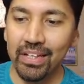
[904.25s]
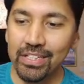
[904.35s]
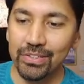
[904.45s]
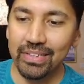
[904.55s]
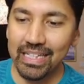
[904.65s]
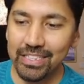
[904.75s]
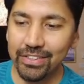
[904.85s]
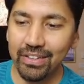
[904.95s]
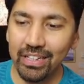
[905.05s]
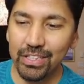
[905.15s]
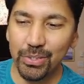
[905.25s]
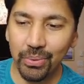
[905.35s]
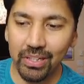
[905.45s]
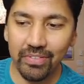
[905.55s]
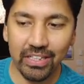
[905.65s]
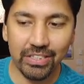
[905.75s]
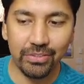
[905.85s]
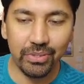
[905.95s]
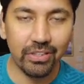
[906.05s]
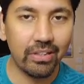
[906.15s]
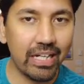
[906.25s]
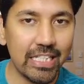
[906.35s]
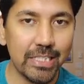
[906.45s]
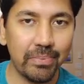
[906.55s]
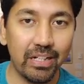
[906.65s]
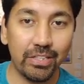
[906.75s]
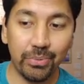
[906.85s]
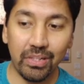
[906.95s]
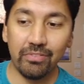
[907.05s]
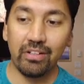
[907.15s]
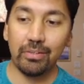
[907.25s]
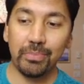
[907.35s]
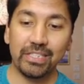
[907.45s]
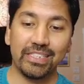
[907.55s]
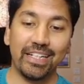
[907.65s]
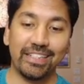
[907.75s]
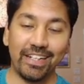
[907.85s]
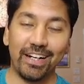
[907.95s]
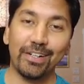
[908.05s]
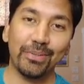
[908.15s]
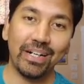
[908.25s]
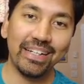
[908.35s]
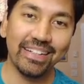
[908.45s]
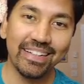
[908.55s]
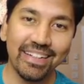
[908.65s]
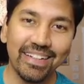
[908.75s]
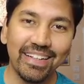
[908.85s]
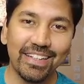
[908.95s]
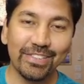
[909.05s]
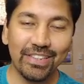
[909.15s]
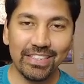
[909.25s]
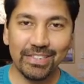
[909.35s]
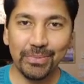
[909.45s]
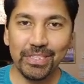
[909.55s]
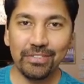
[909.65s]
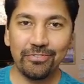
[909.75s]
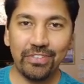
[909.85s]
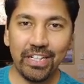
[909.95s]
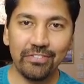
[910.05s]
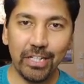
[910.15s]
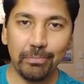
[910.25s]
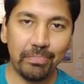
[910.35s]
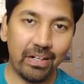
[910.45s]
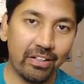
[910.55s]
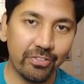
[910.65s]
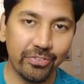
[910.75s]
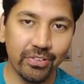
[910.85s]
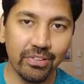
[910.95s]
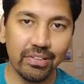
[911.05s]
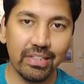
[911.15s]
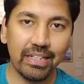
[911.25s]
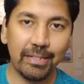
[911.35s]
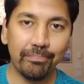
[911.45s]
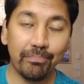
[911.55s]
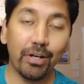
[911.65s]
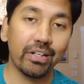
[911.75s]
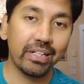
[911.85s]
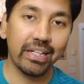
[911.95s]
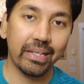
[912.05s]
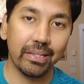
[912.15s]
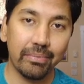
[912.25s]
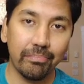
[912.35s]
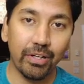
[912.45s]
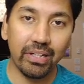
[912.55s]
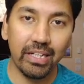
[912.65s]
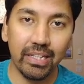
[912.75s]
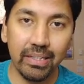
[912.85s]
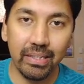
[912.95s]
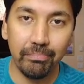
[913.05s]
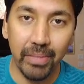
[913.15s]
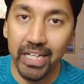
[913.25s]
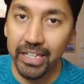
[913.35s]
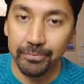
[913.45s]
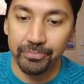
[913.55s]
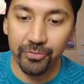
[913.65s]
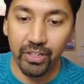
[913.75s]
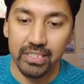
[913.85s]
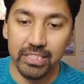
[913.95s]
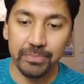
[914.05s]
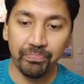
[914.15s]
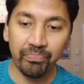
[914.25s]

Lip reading: So that's nearly a 12x return on ad spend and 1200% ROI. So this was a very, very powerful marketing medium for us.